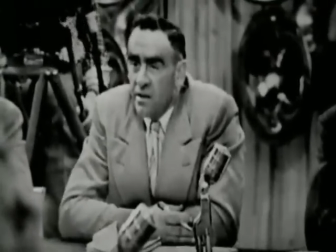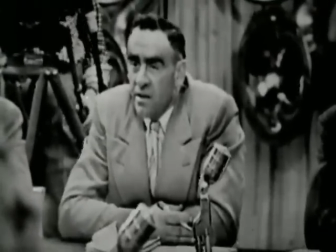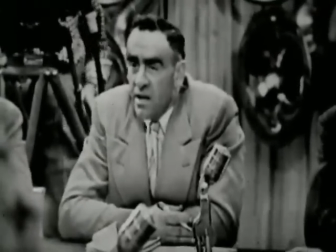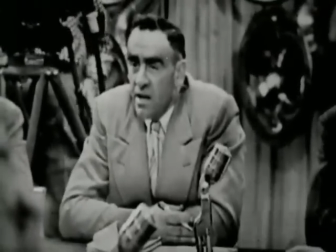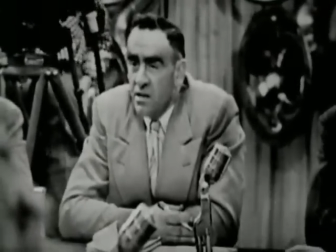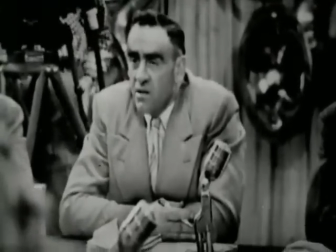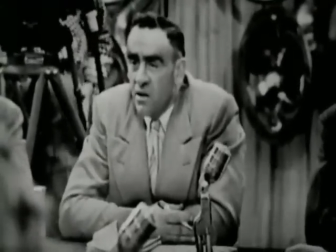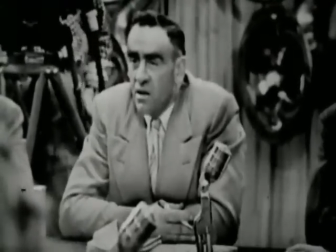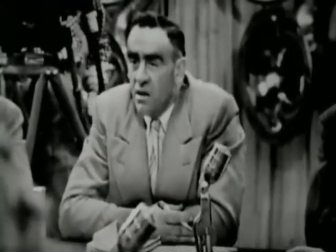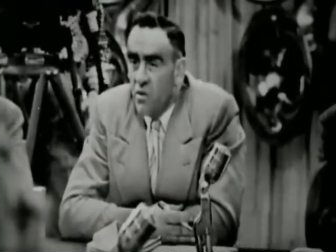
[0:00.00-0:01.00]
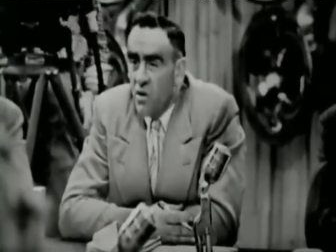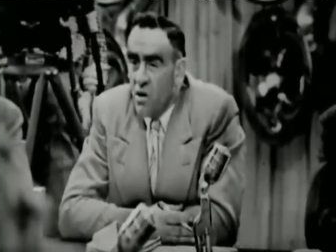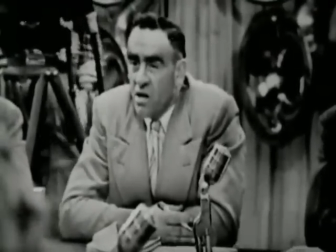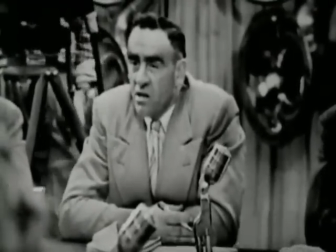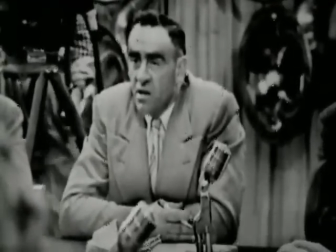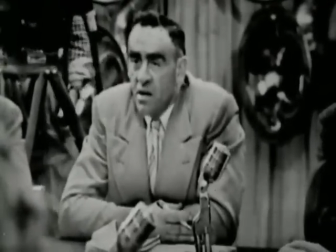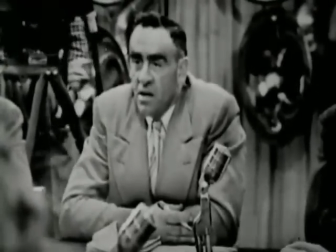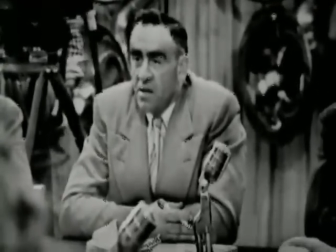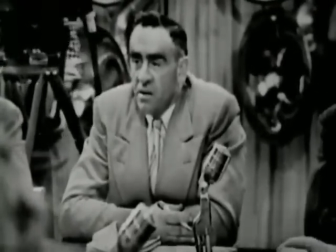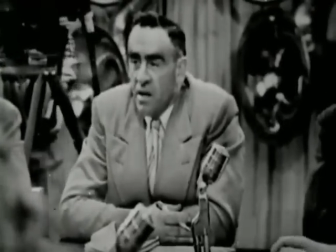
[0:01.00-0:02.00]
than there has in all the wars
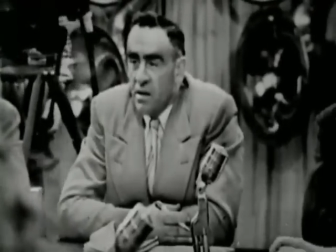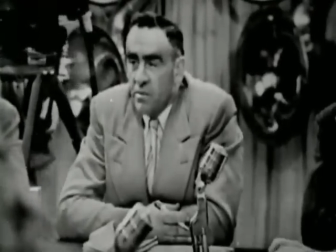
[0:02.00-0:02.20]
that